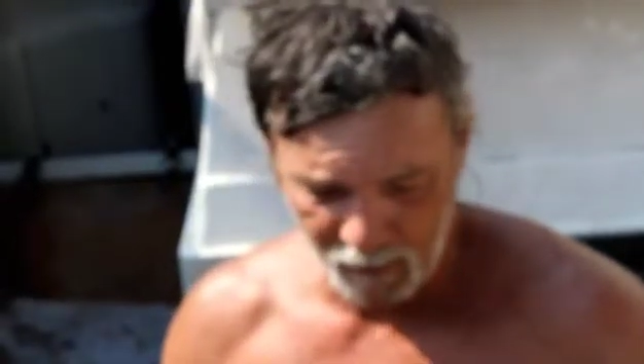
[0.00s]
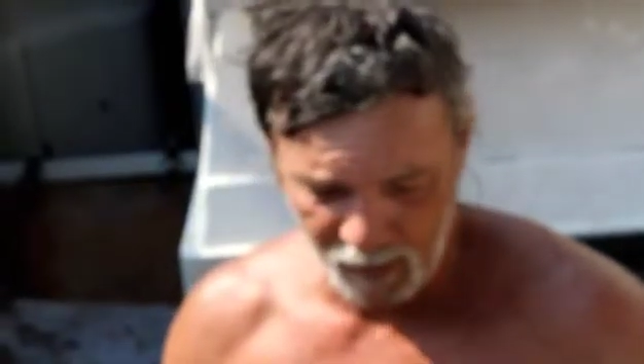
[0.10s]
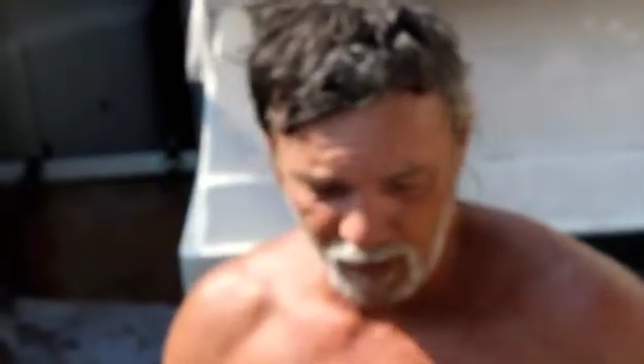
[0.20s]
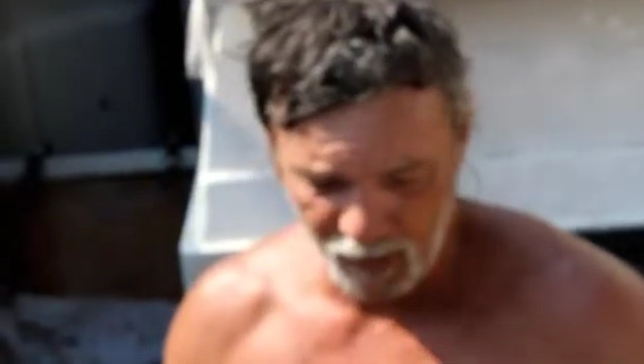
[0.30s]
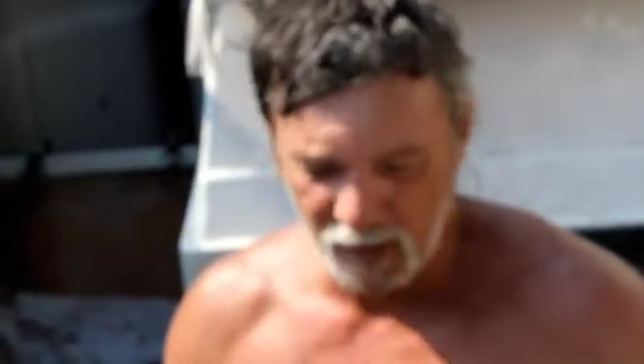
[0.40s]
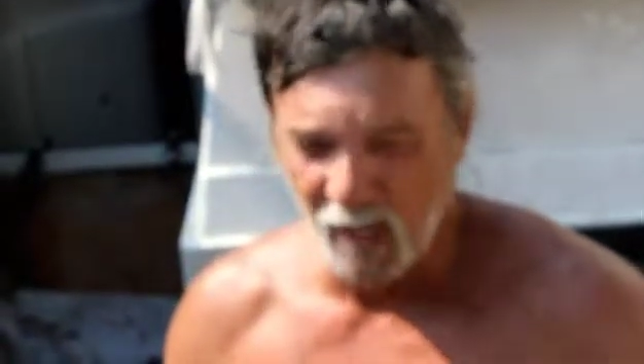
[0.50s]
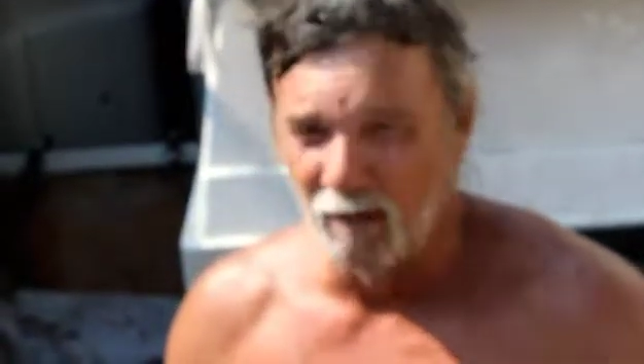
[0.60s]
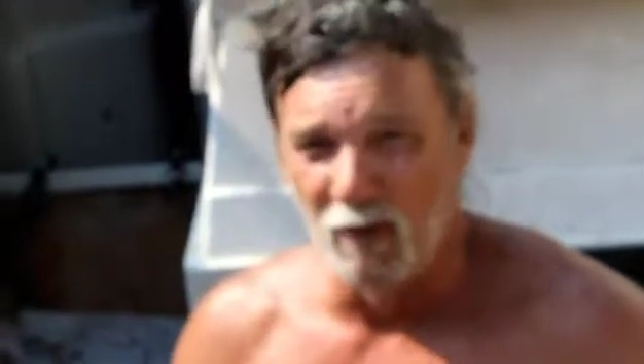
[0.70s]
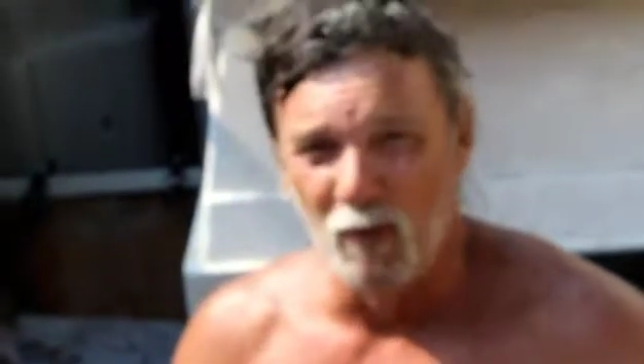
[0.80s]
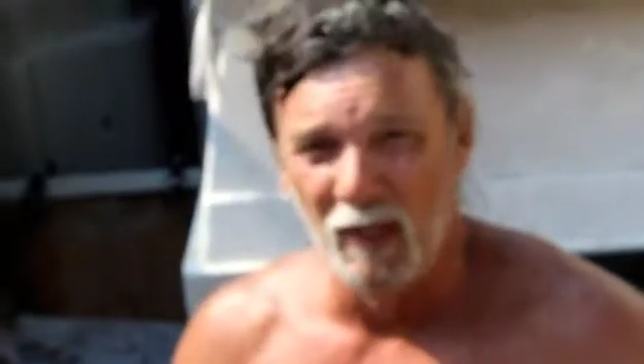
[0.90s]
It's just
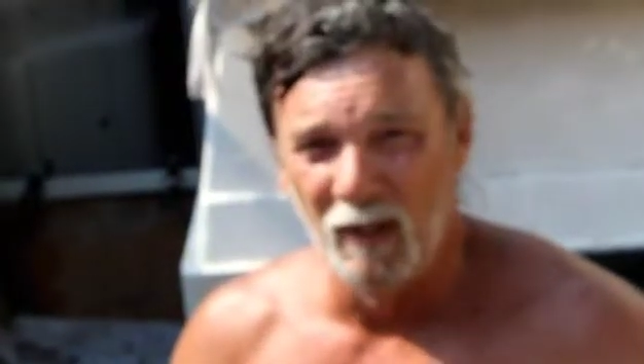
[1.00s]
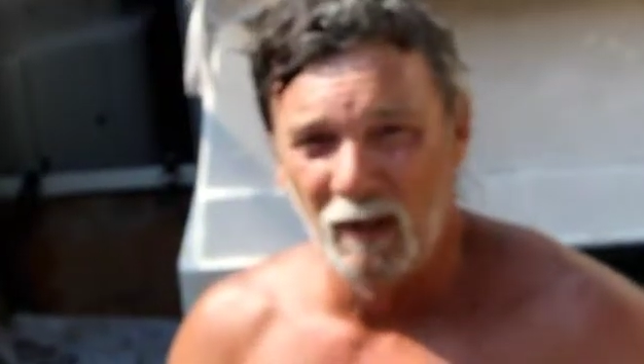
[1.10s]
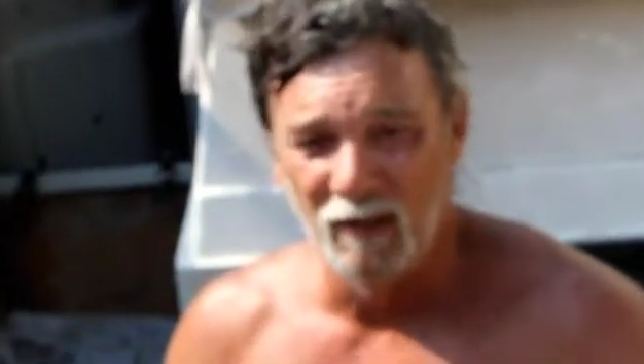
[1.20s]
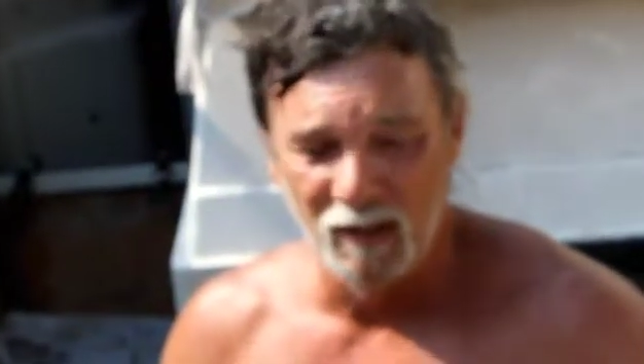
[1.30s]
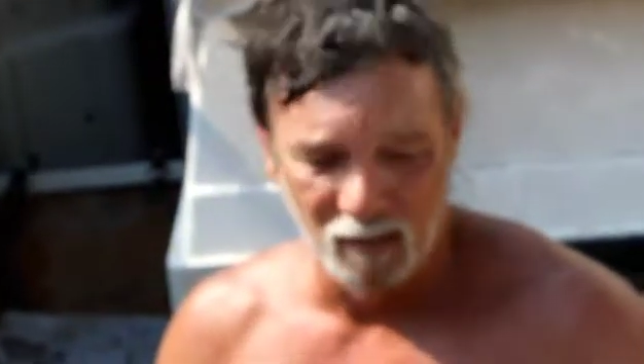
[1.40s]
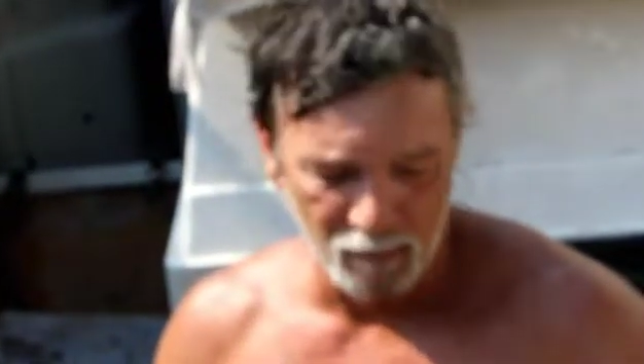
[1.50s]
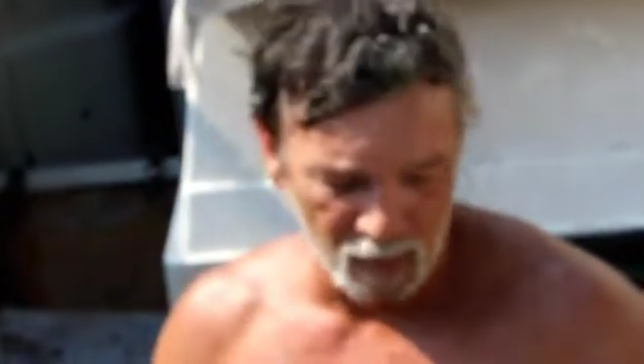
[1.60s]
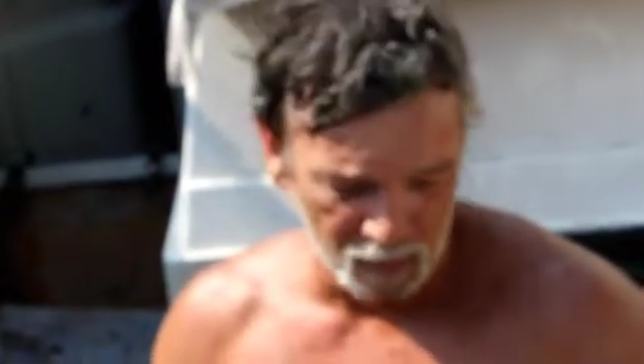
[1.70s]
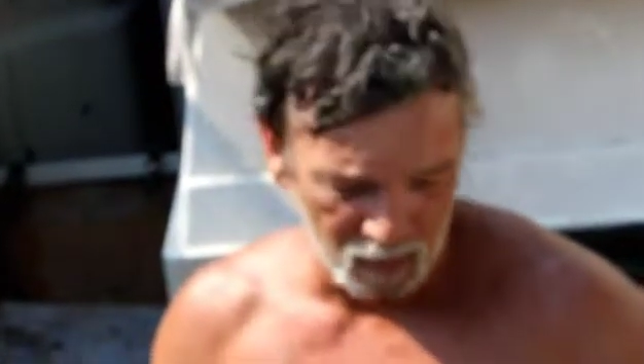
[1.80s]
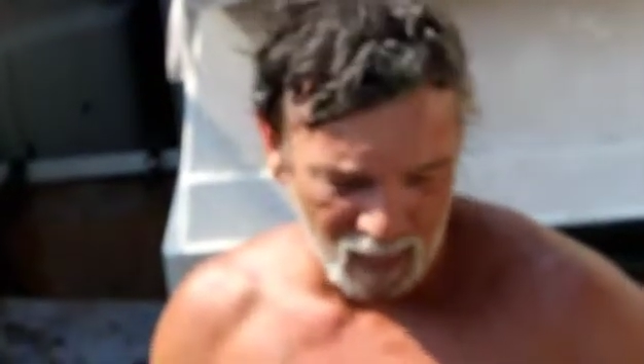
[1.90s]
over a winter the
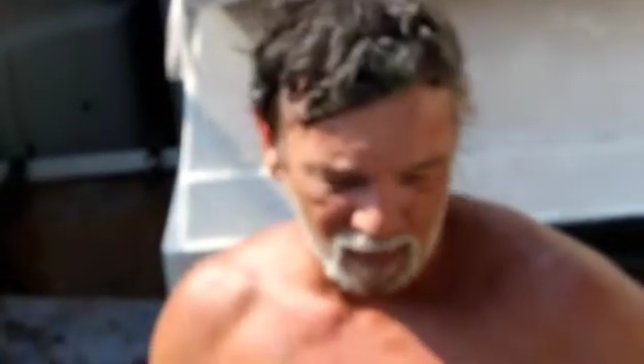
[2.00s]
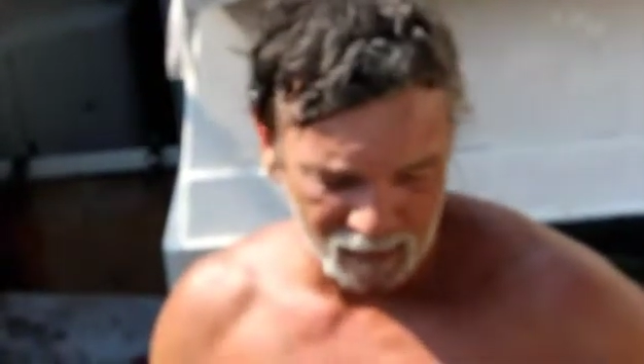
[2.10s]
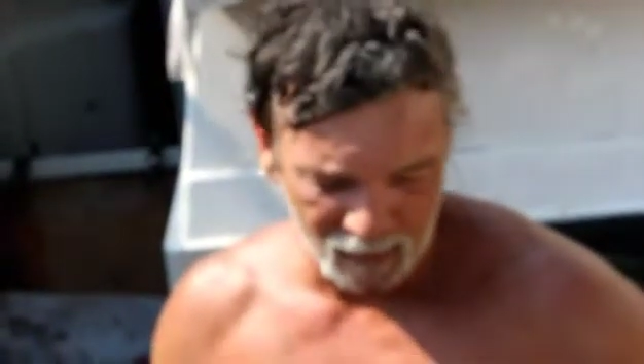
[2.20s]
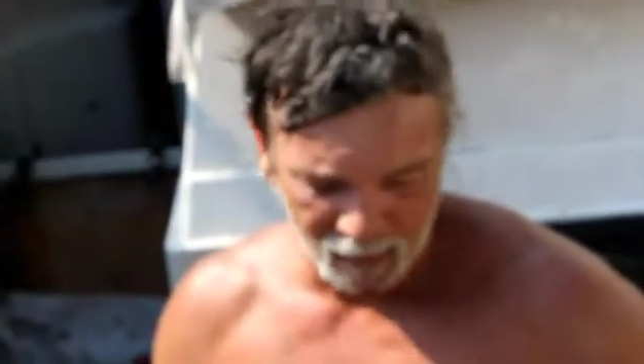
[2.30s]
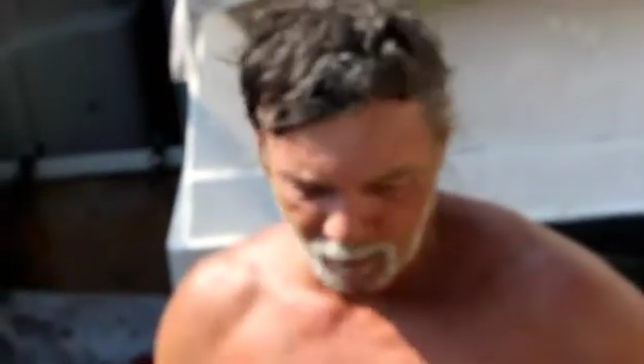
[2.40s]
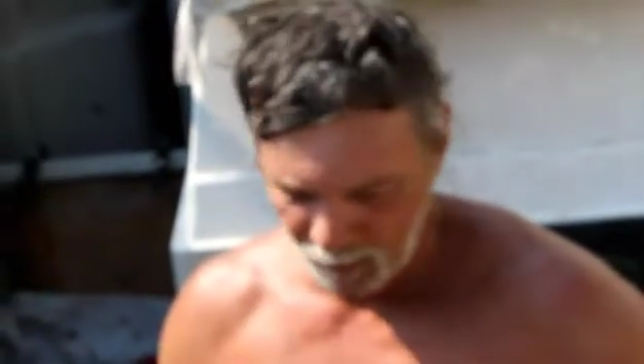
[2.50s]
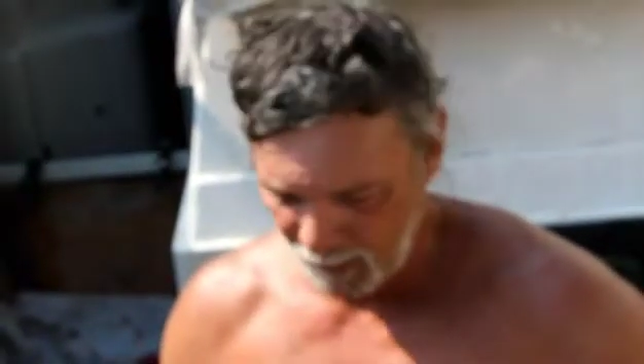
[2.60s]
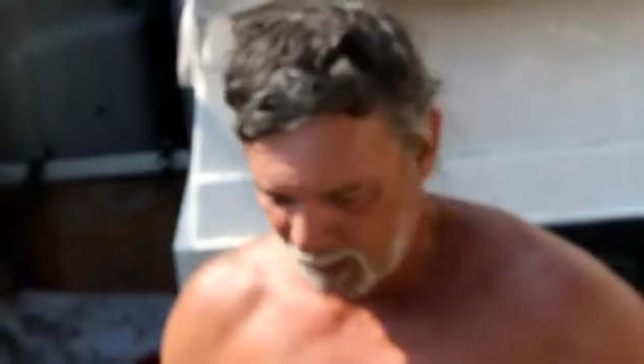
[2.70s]
motor locked up,